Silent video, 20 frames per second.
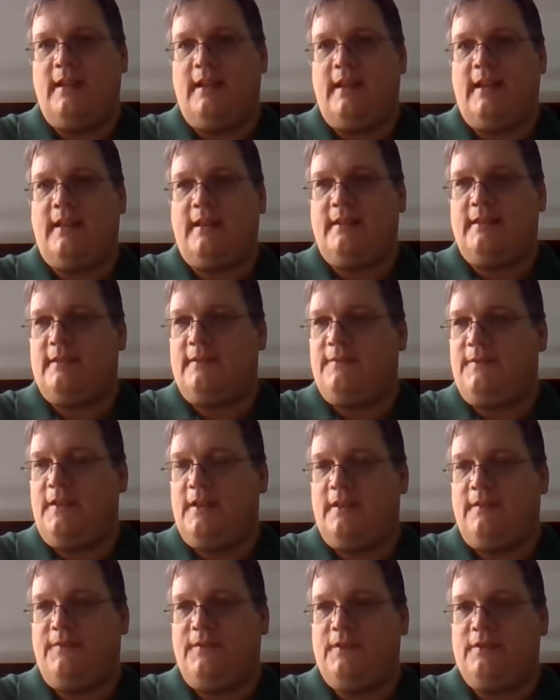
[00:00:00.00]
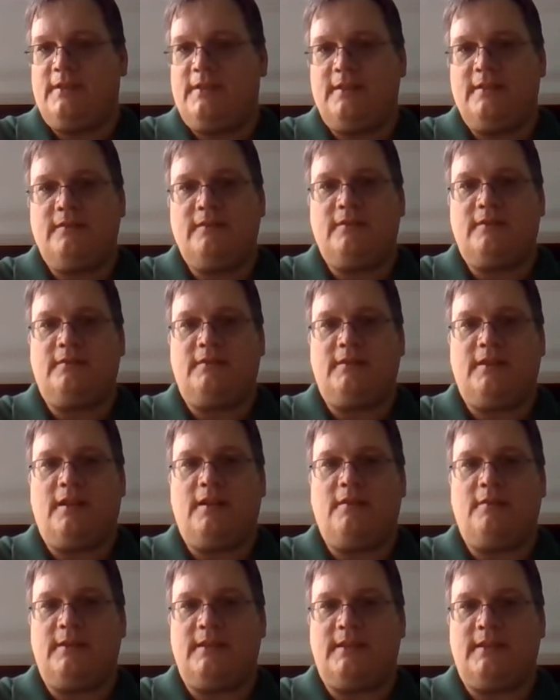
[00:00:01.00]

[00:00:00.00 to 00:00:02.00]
And if you still don't know,